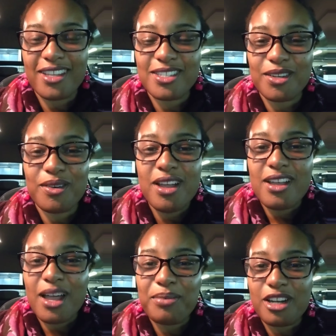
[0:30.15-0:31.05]
So
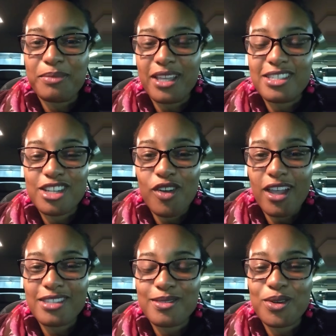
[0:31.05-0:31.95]
I put up an
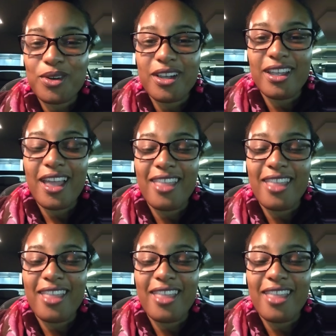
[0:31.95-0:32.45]
Instagram story